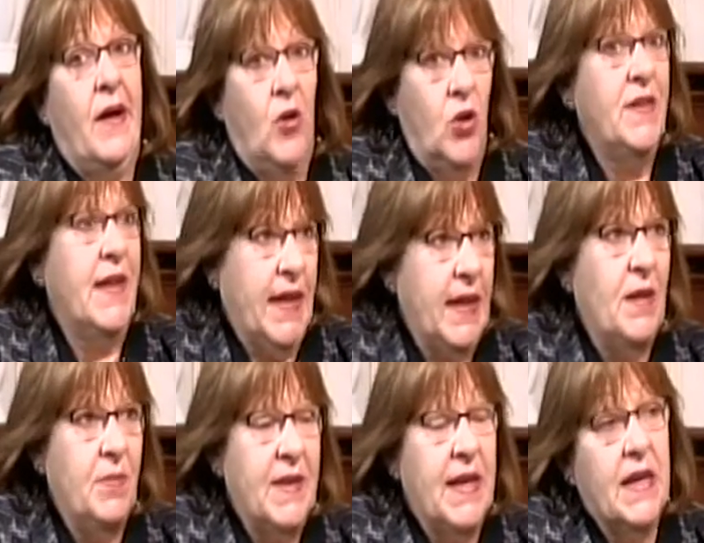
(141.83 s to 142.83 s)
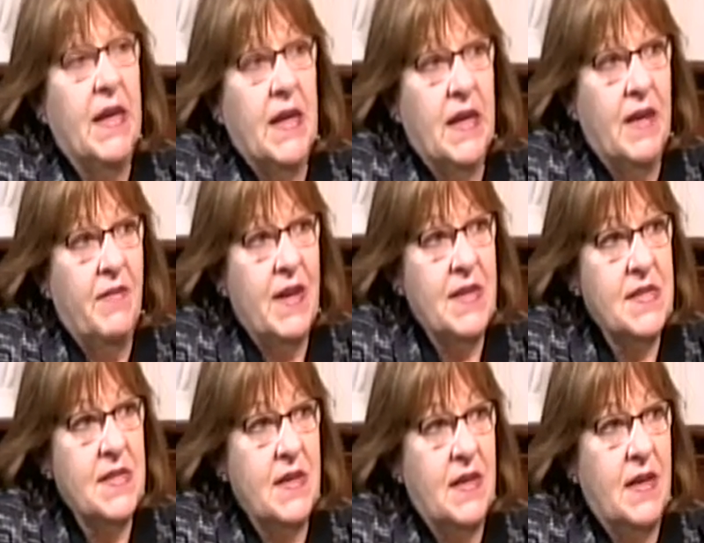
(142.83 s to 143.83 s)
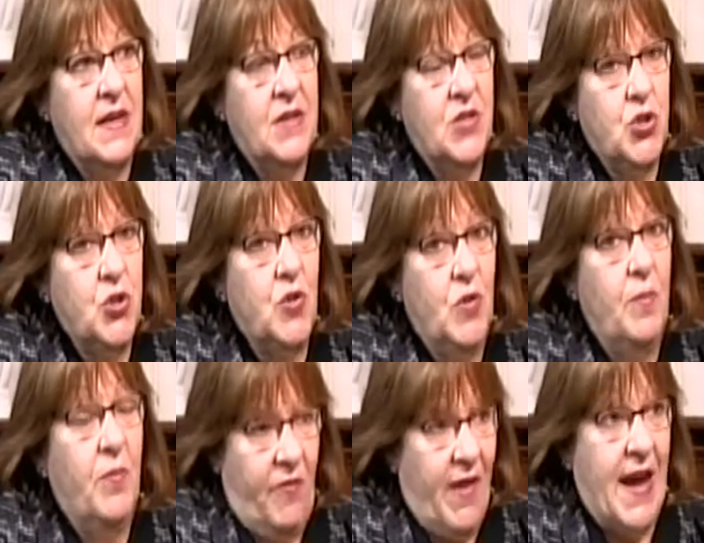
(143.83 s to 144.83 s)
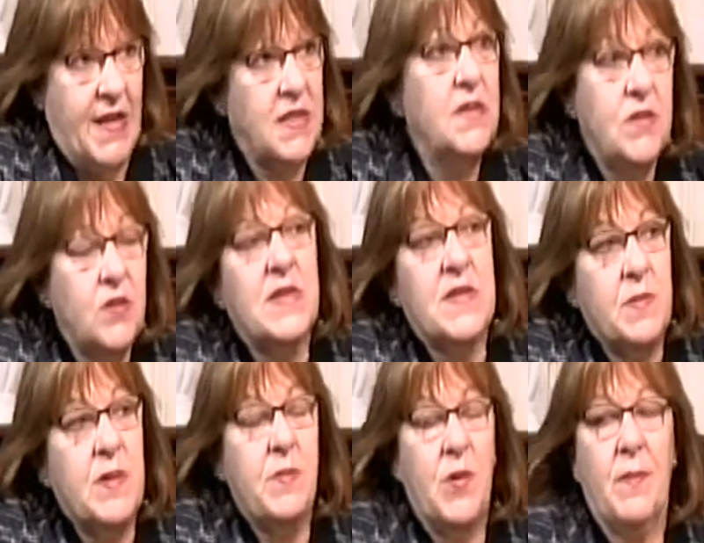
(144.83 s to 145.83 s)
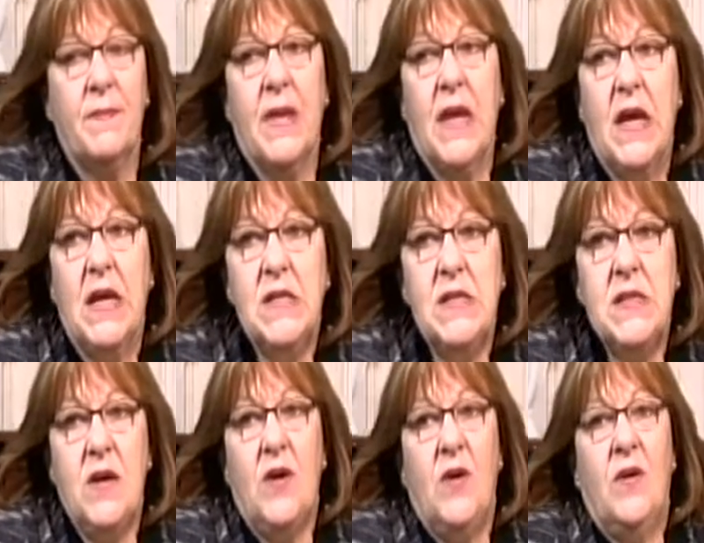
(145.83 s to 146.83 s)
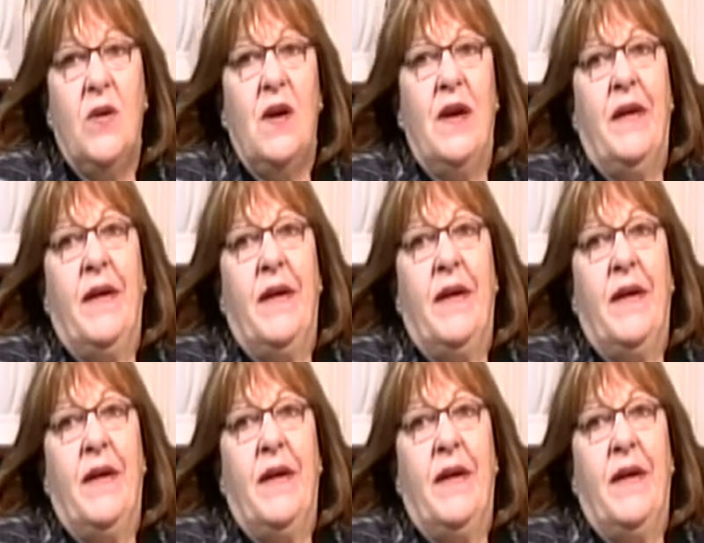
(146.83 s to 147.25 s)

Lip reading: all the help they can give us to provide to these people. So